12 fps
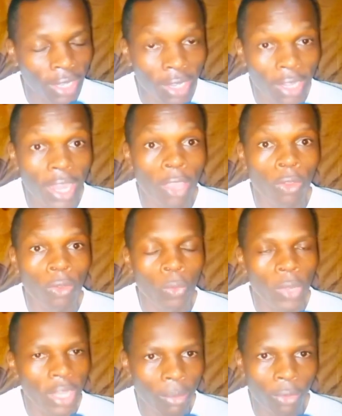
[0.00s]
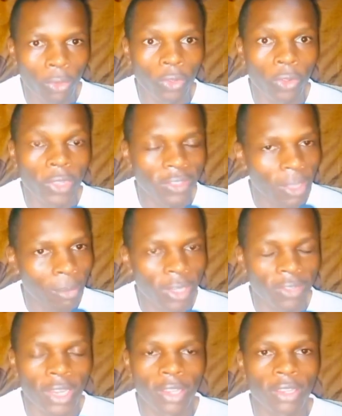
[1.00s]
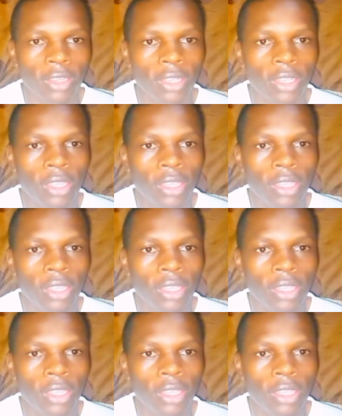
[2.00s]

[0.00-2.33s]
in denial, William Ruto is the president,